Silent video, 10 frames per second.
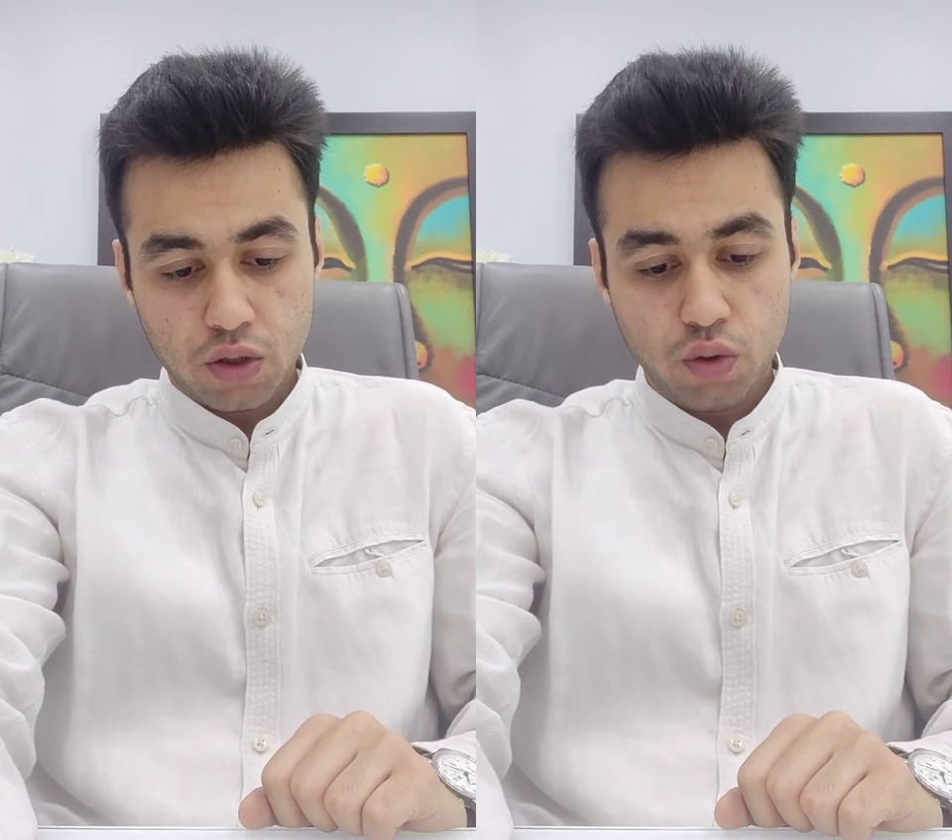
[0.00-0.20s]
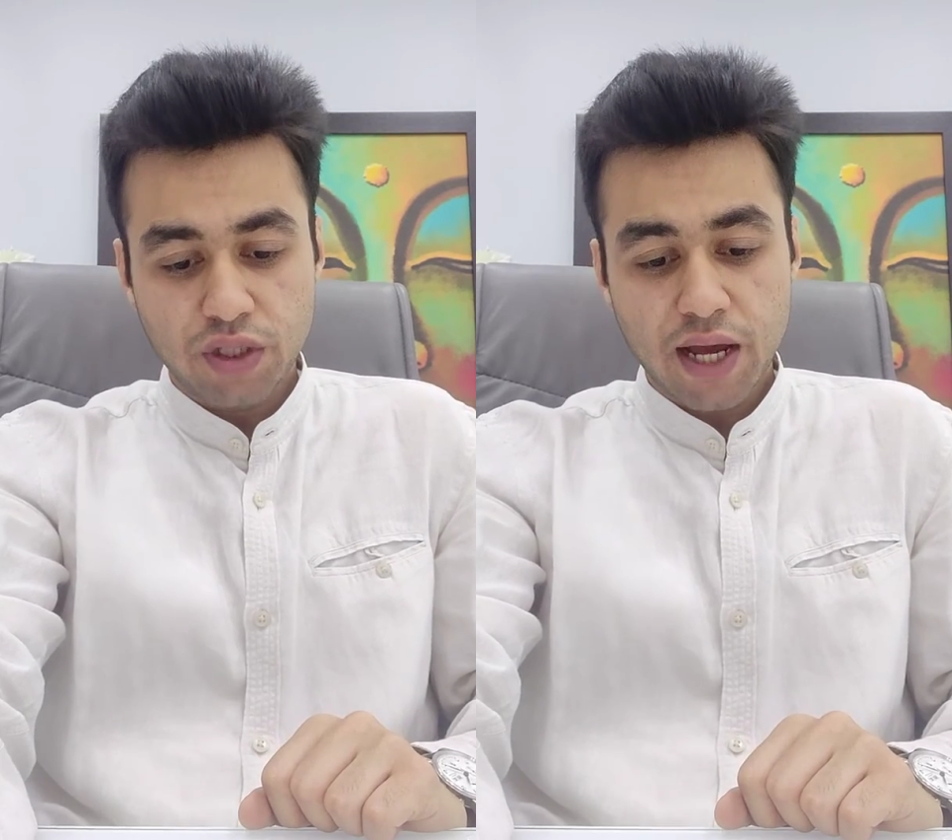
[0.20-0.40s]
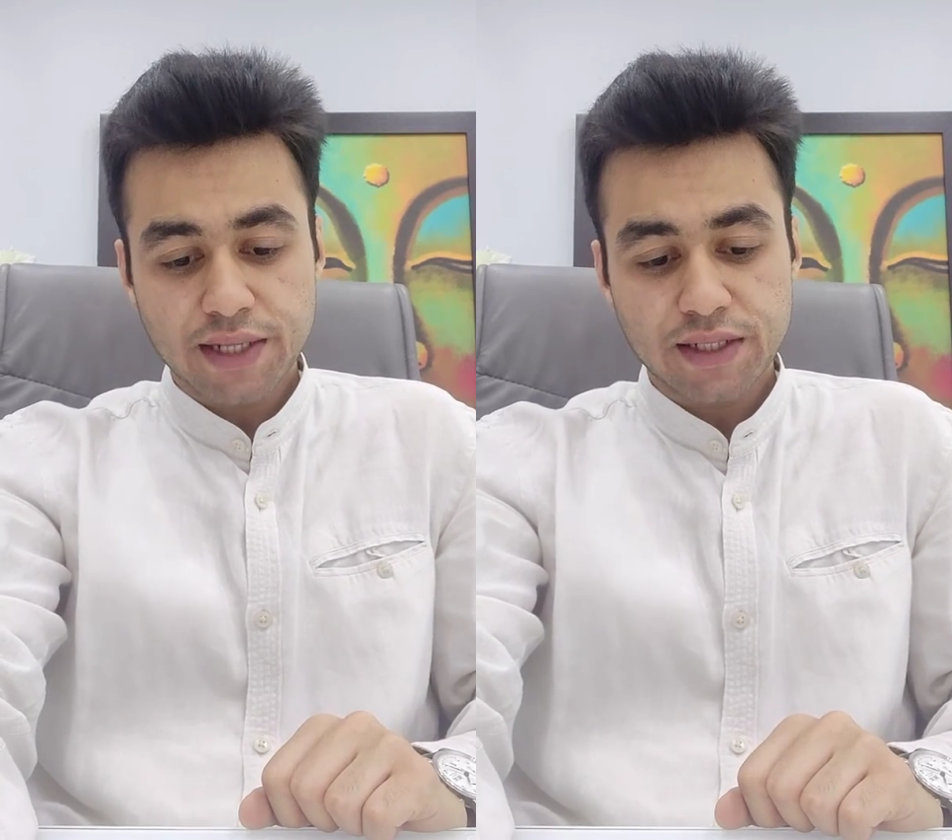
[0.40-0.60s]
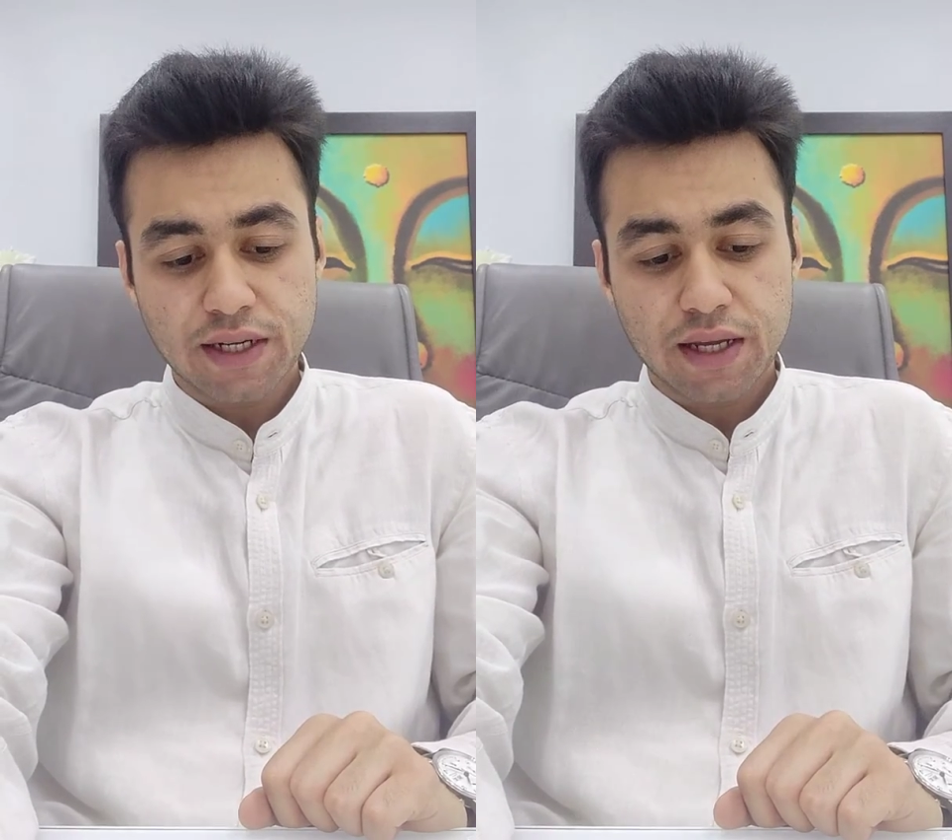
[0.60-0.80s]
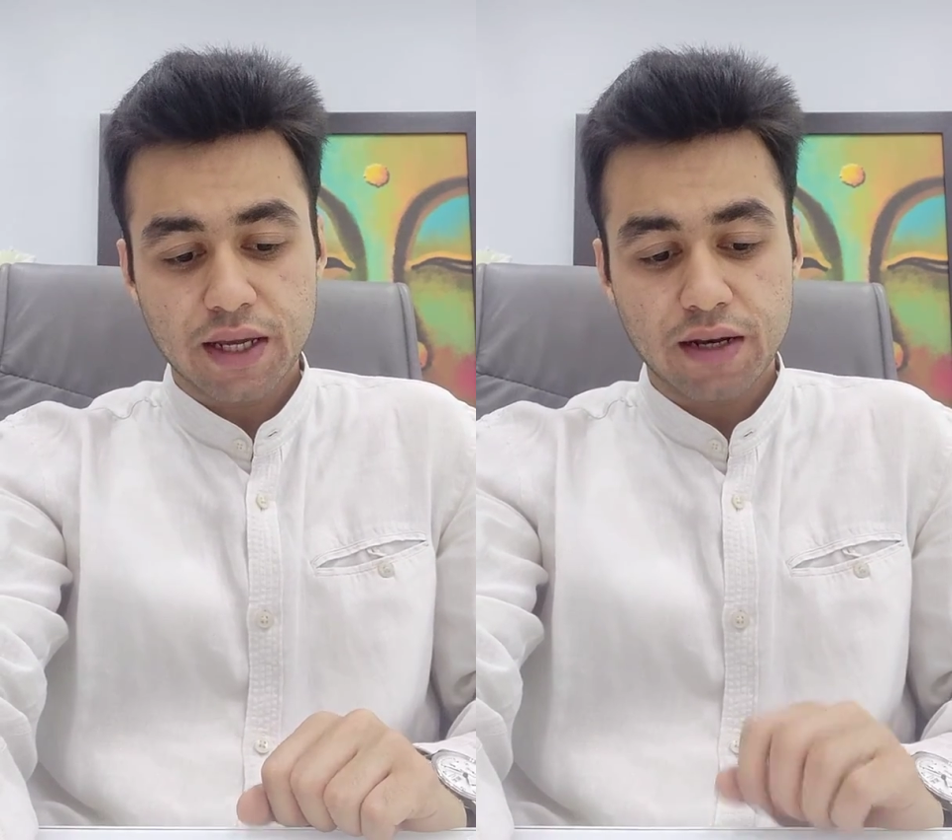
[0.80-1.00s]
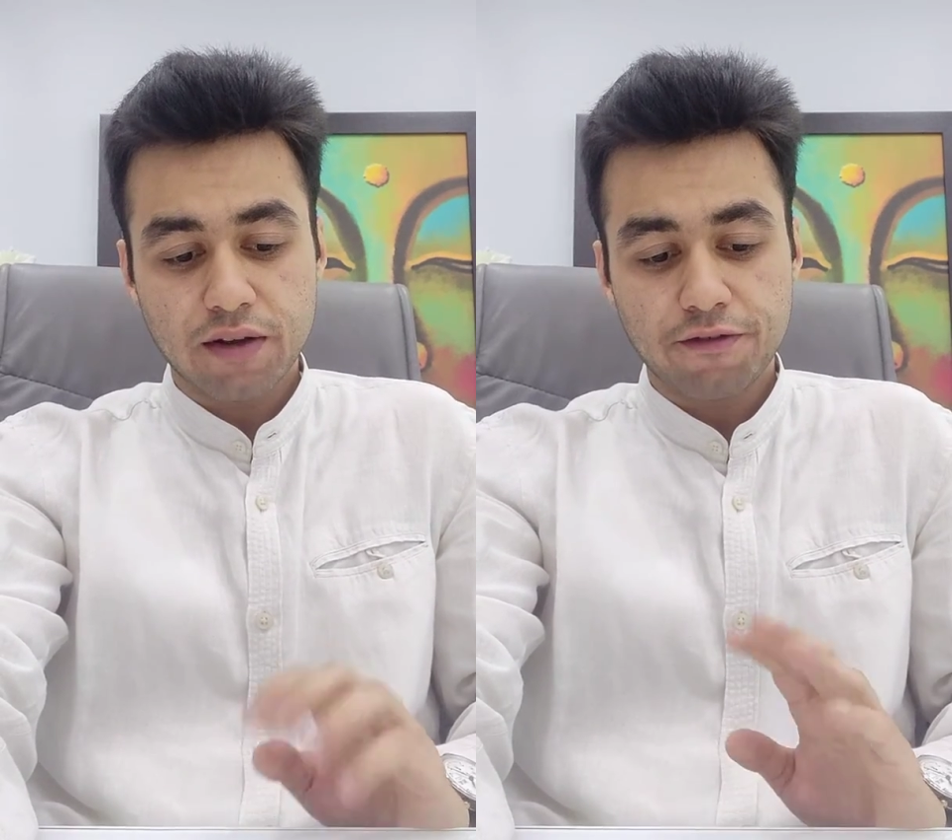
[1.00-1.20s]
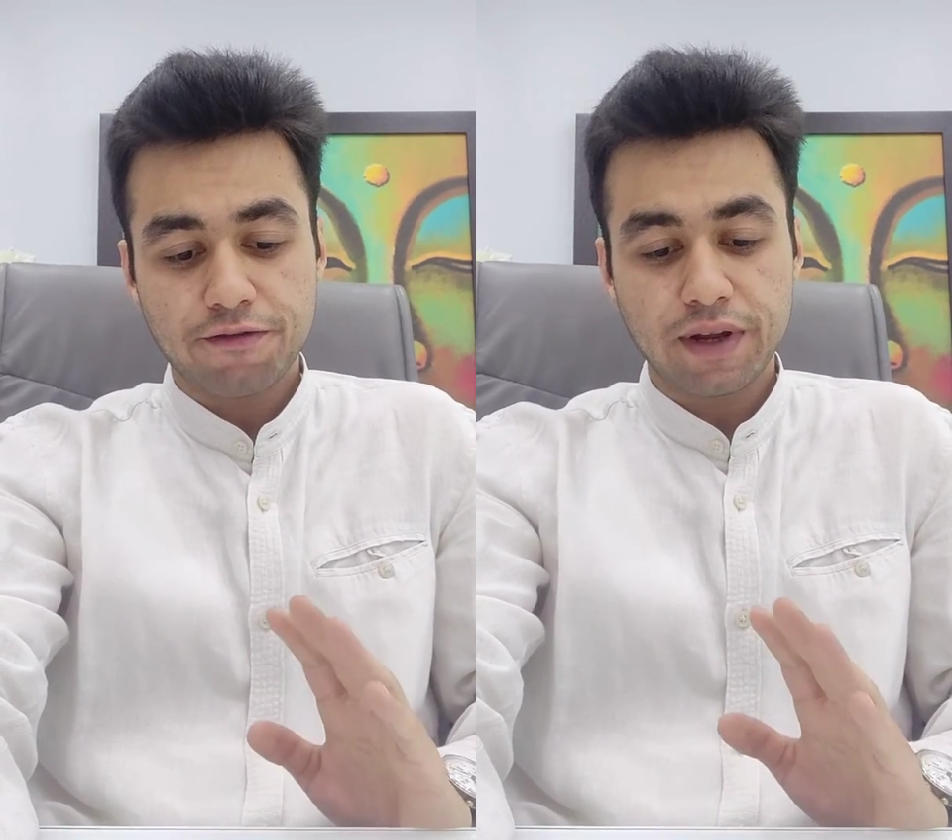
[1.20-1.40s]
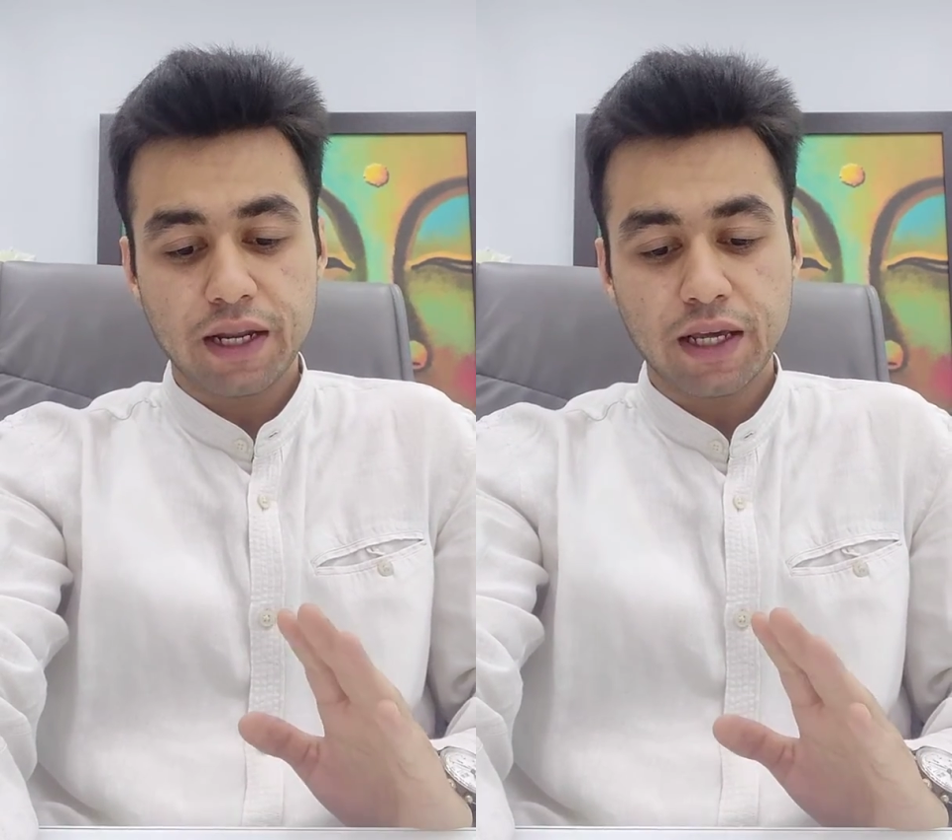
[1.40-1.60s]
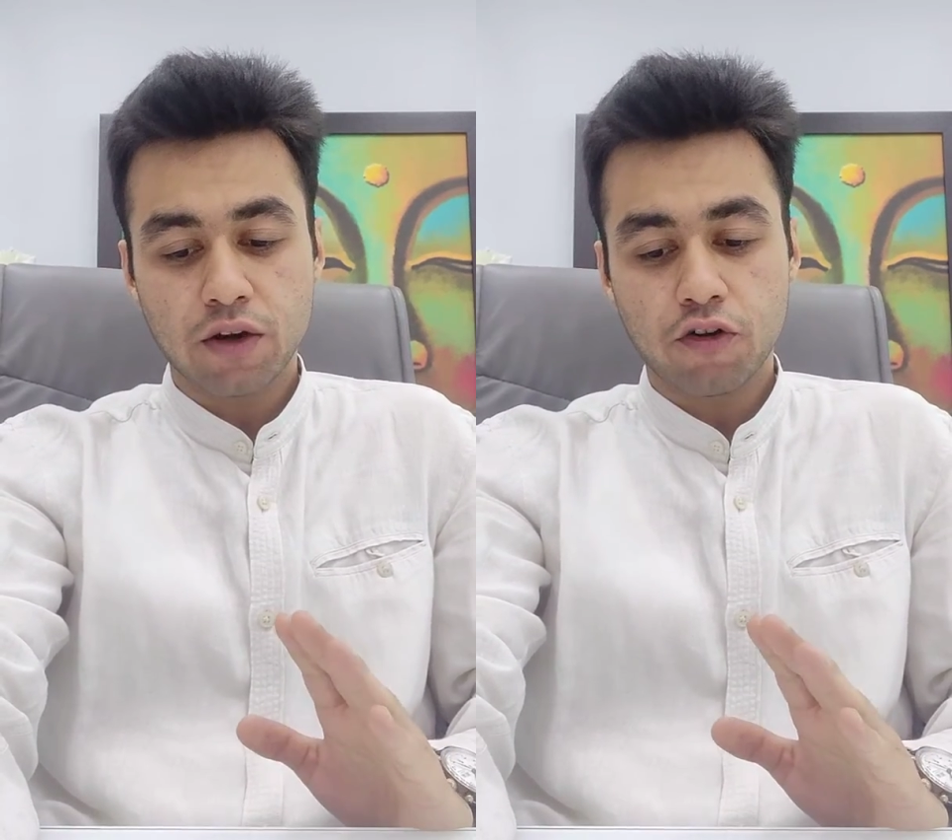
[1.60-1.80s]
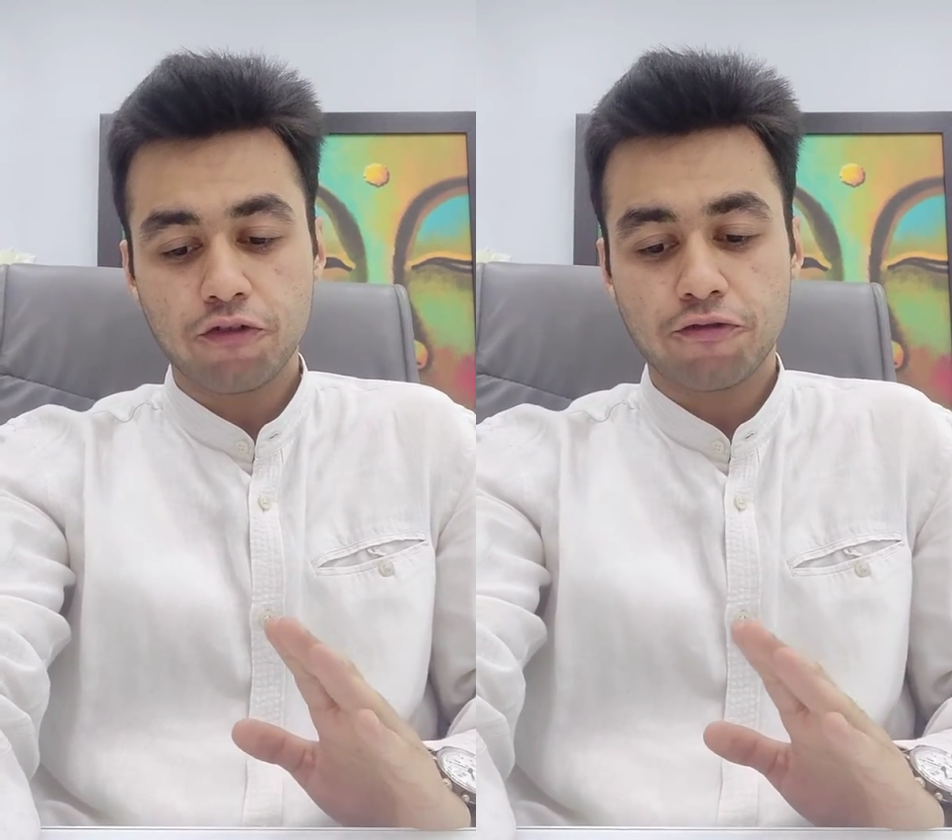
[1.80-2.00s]
Thuja has an inner
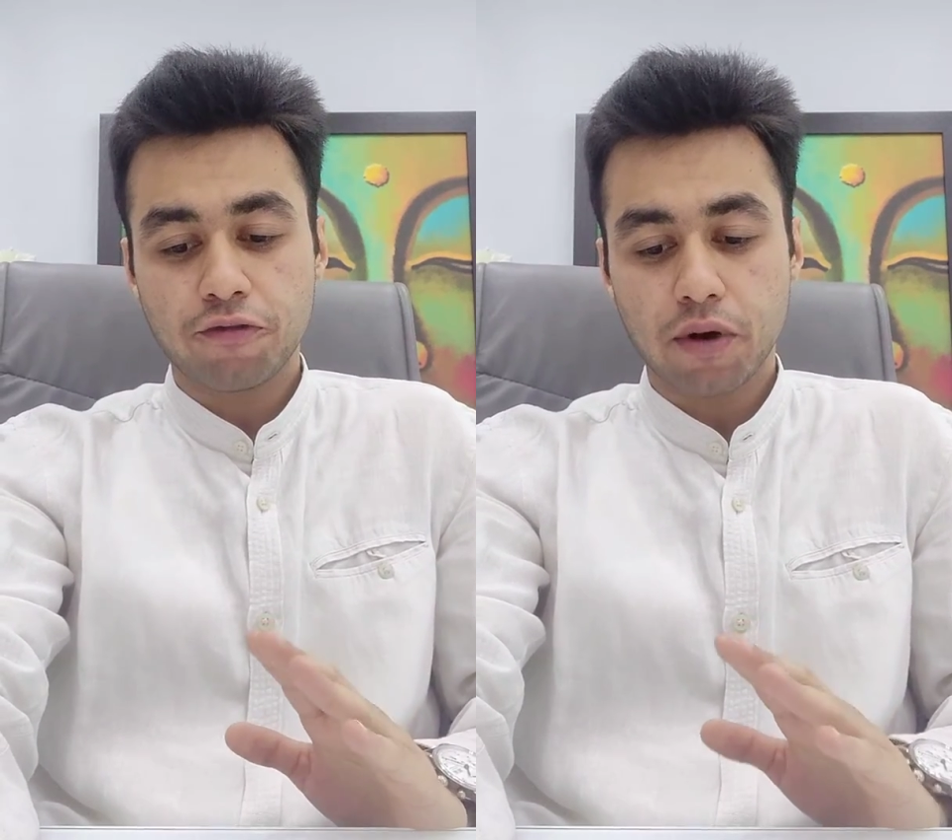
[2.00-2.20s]
feeling of